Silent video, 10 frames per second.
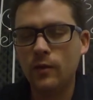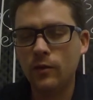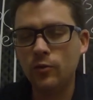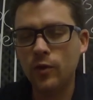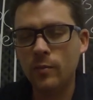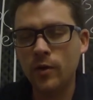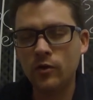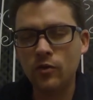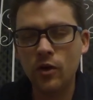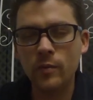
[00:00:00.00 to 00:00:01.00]
throughout my
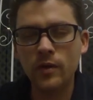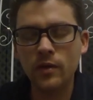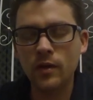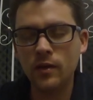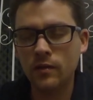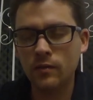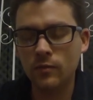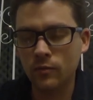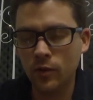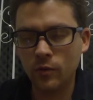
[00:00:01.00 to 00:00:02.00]
time in, uh,
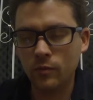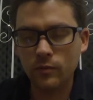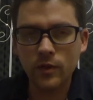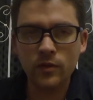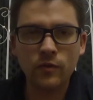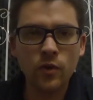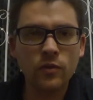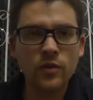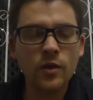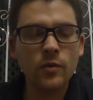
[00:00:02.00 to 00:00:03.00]
well, as a
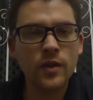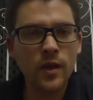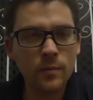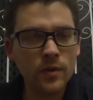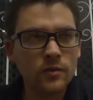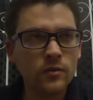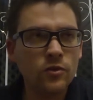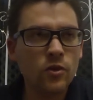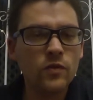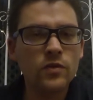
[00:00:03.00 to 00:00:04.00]
volunteer with the ambulance
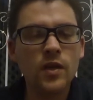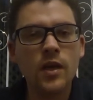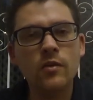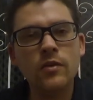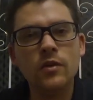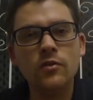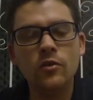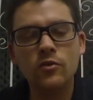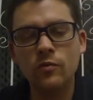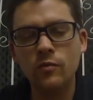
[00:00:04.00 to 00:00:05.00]
service here and the
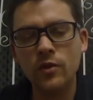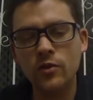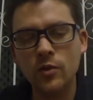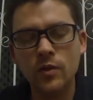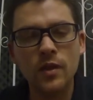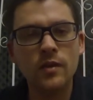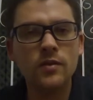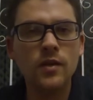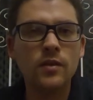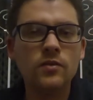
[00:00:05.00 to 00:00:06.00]
search and rescue and the
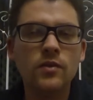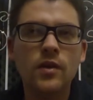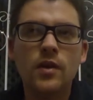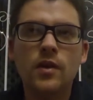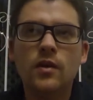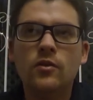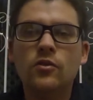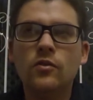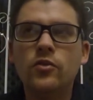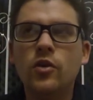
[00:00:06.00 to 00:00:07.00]
SES
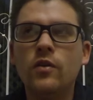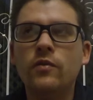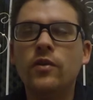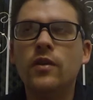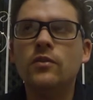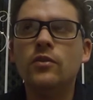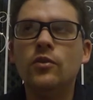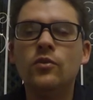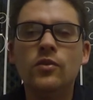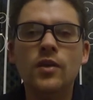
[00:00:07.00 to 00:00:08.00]
sort of side of things,
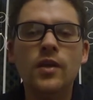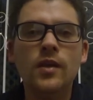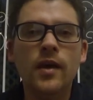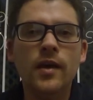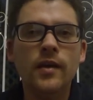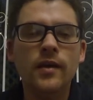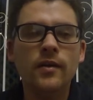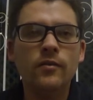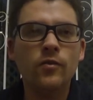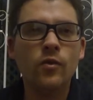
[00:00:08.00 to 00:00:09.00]
you see a
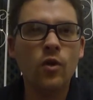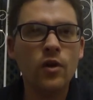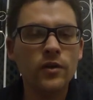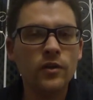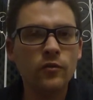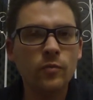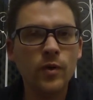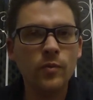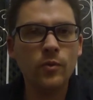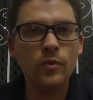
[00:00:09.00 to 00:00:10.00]
variety of
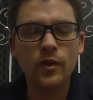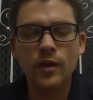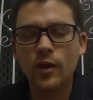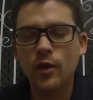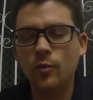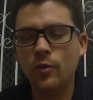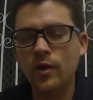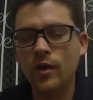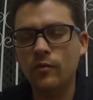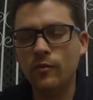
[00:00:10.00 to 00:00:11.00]
people with
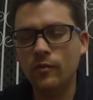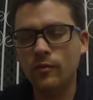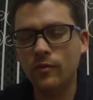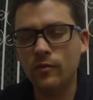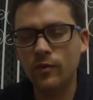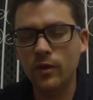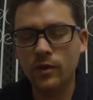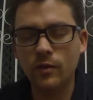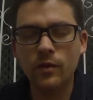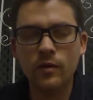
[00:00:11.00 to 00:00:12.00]
a, you
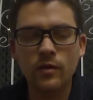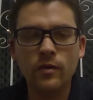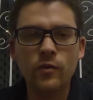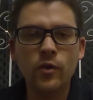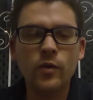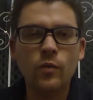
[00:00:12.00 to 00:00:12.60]
know, a, a very